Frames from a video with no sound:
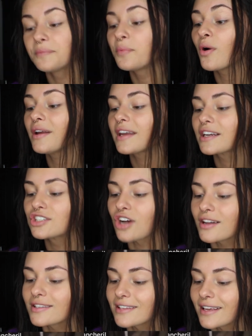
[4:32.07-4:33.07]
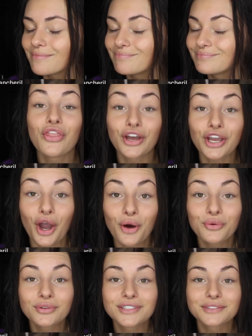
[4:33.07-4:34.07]
The boy Nick Johnson, the
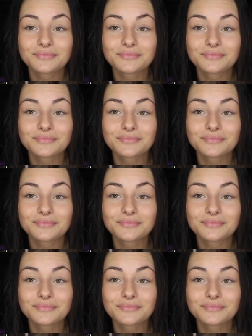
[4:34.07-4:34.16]
GOAT.